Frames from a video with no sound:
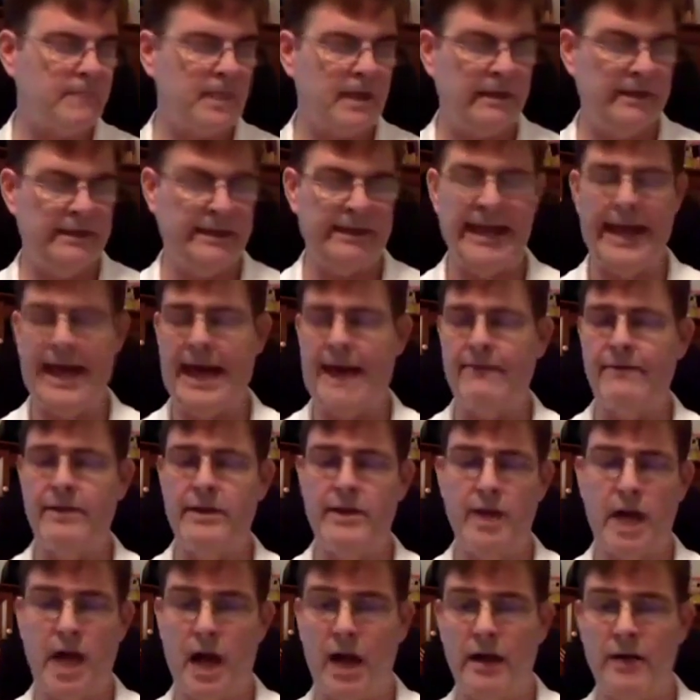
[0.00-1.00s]
The
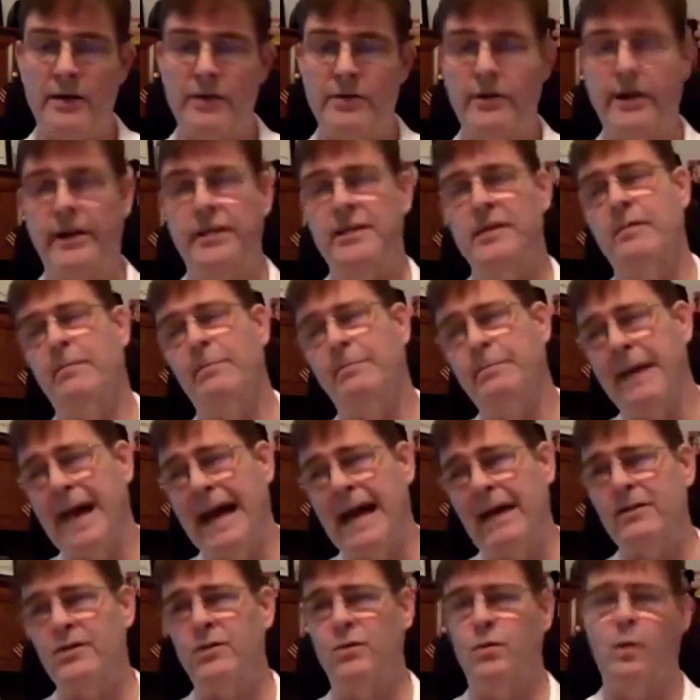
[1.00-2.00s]
average entree is
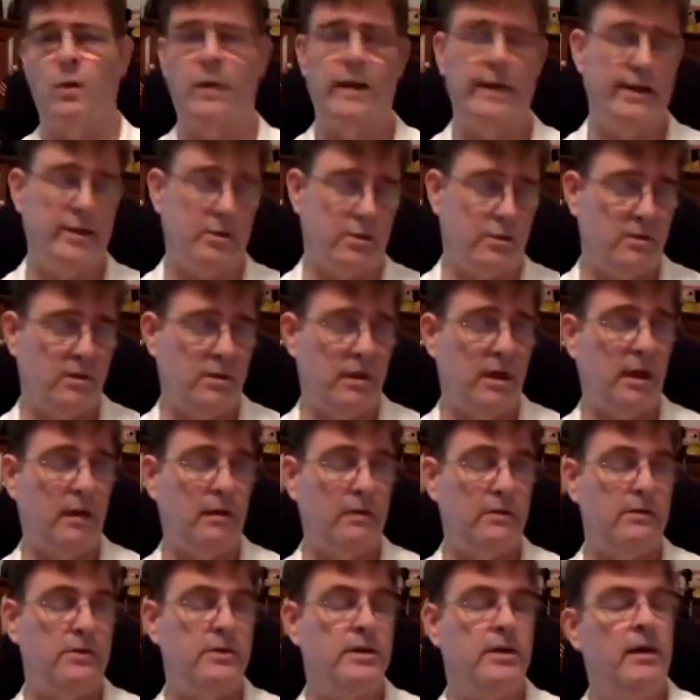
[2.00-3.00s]
about
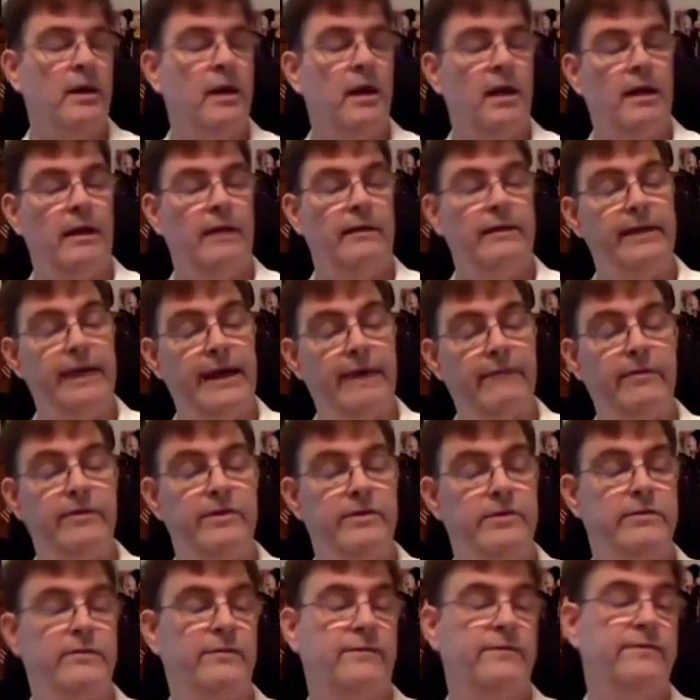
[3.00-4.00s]
$22. The
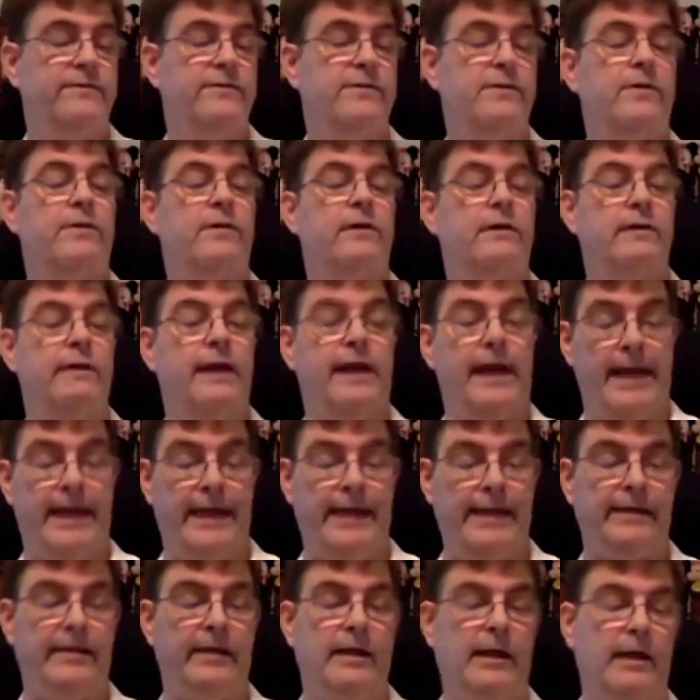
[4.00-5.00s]
average dessert,
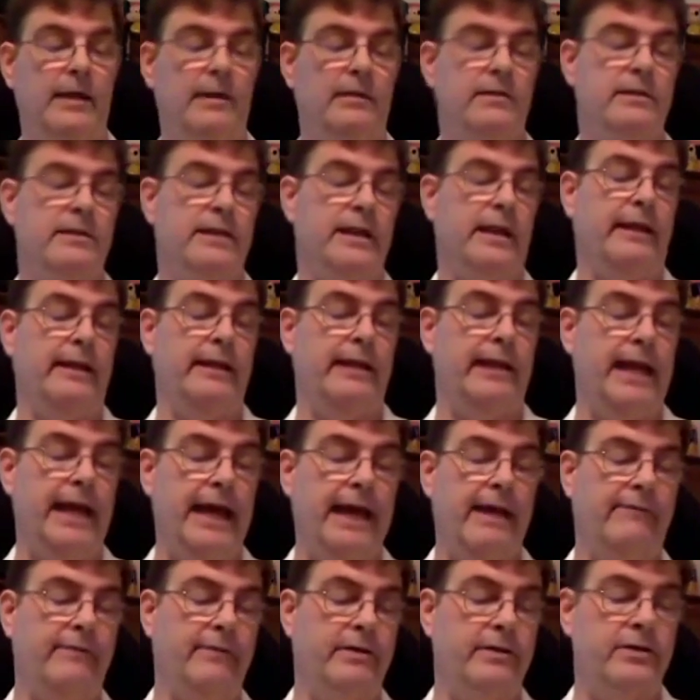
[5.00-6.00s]
$8, and the
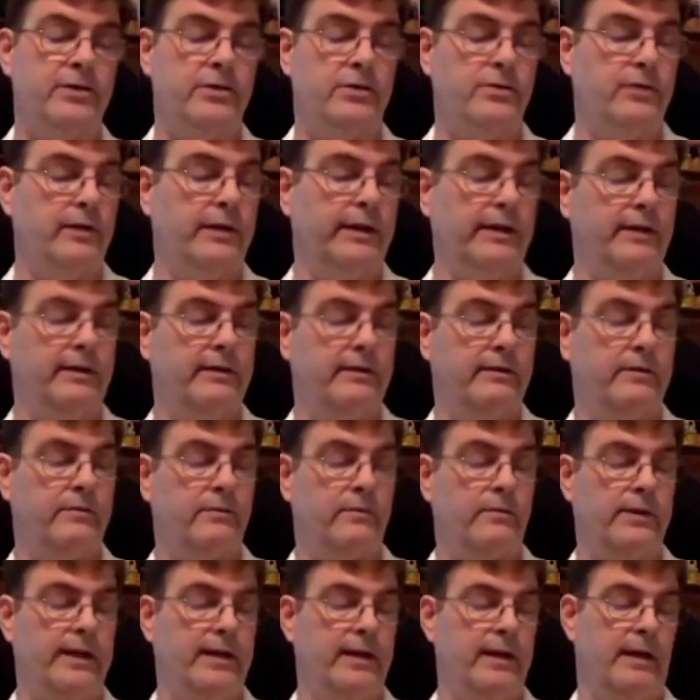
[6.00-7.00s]
average drink,
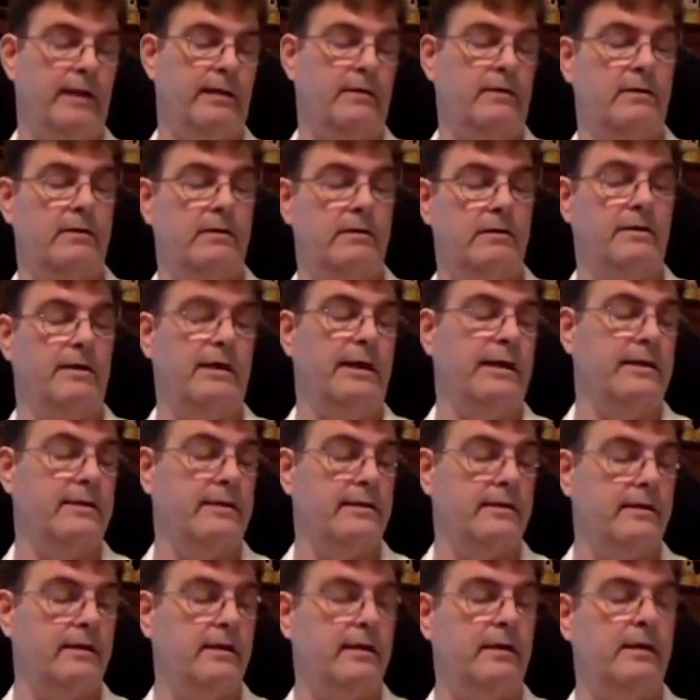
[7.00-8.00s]
$3. So
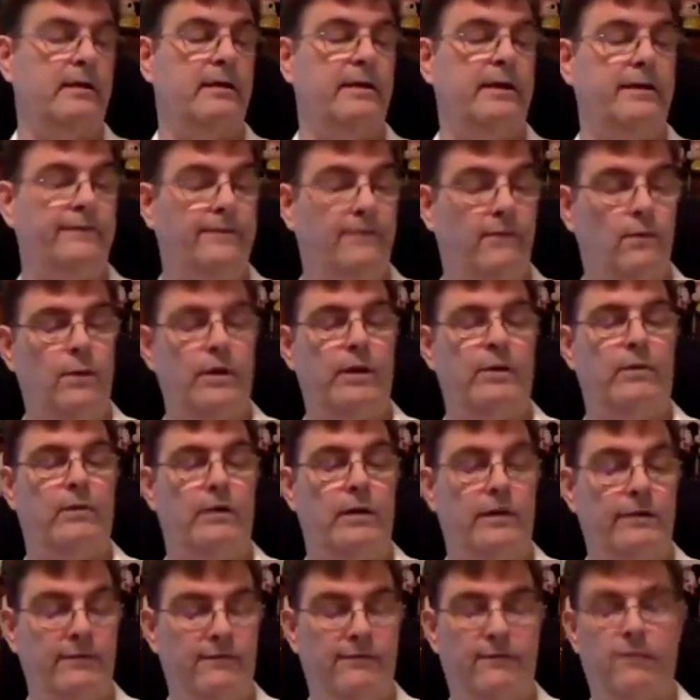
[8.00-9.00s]
that's $30,
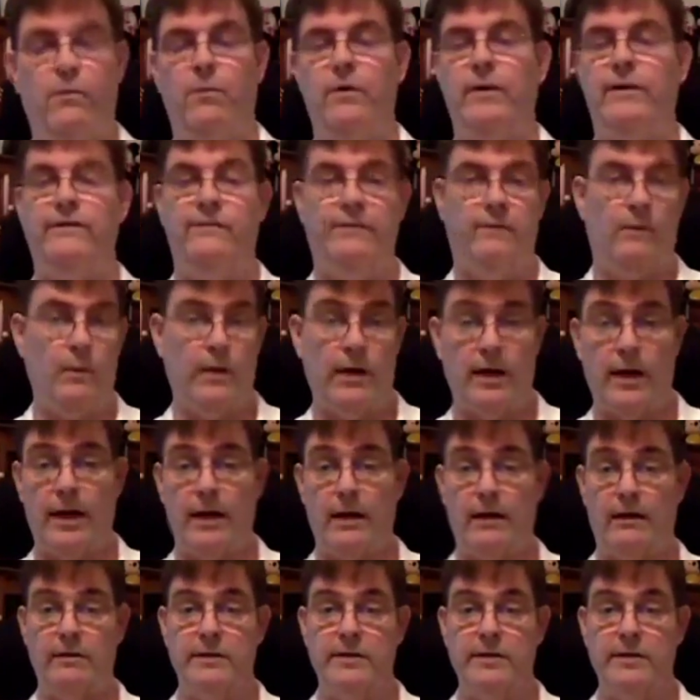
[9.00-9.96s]
$41, $44.